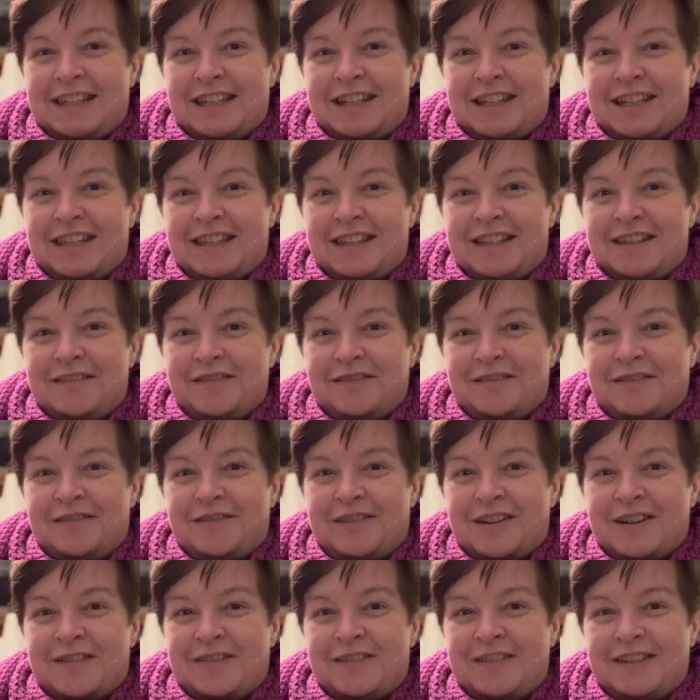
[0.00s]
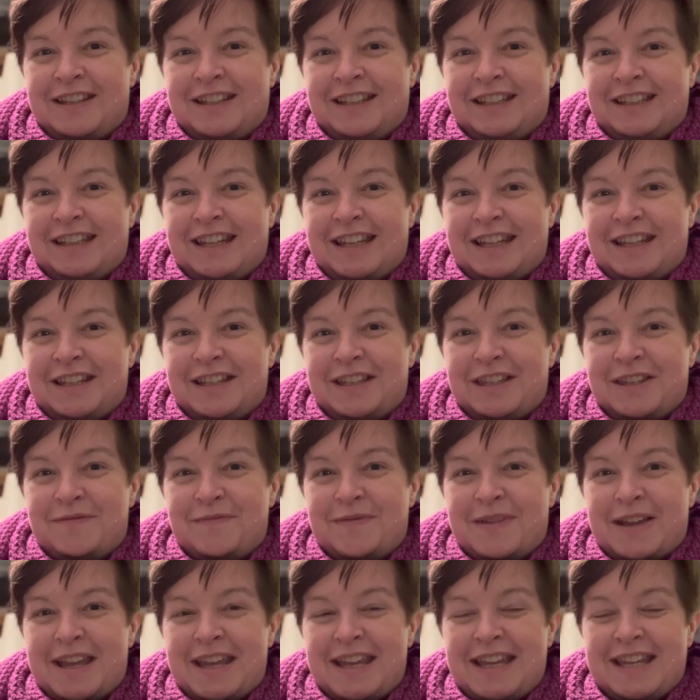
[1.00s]
Just look around and get
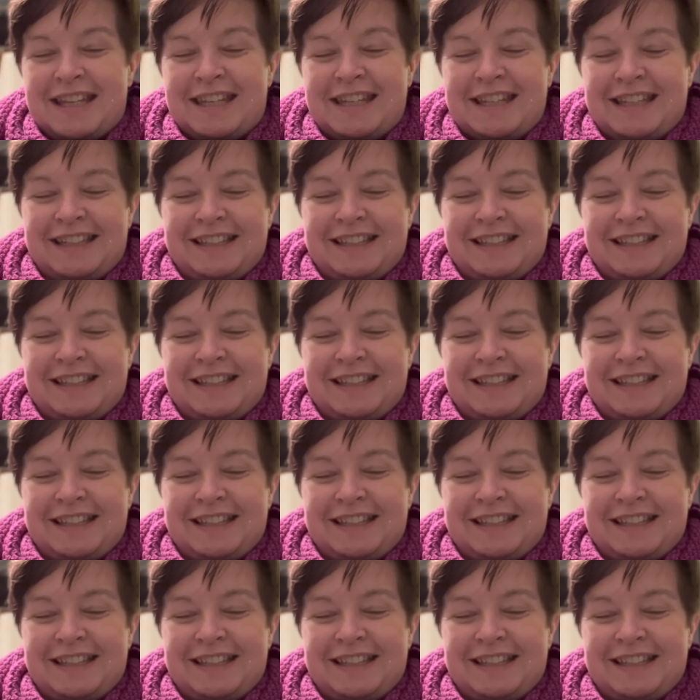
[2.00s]
inspired.